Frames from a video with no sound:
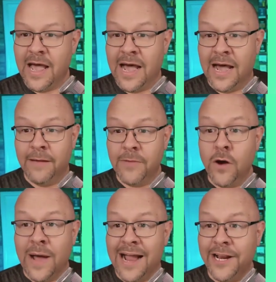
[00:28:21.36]

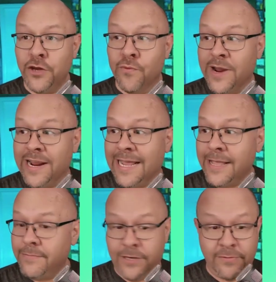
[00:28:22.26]
How do you read
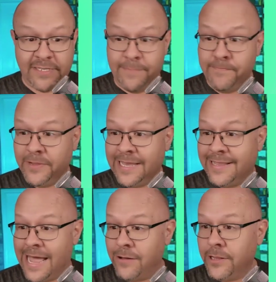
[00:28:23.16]
it? You simply
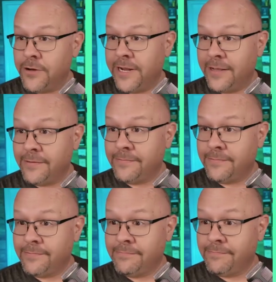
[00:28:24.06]
download it
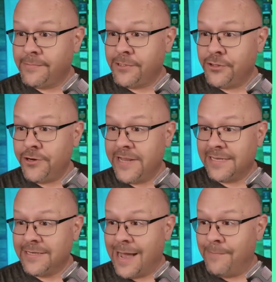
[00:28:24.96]
to your
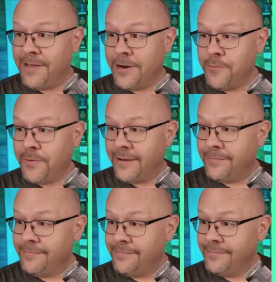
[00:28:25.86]
desktop and open it.
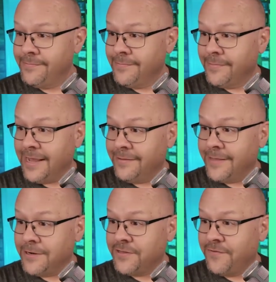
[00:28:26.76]
Like,
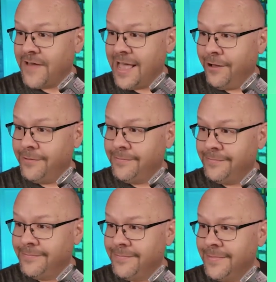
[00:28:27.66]
there's the file,
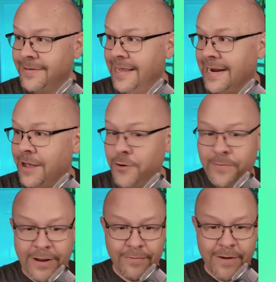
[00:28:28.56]
and I
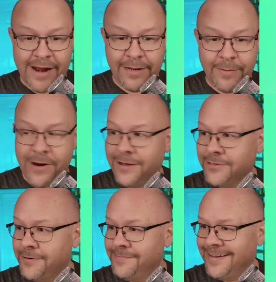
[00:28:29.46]
open it right in the
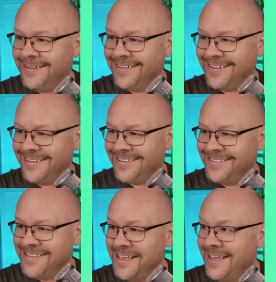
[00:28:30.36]
browser.
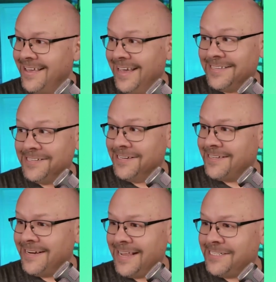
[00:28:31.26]
It's
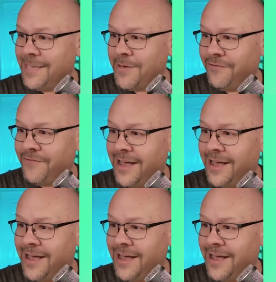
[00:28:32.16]
just an HTML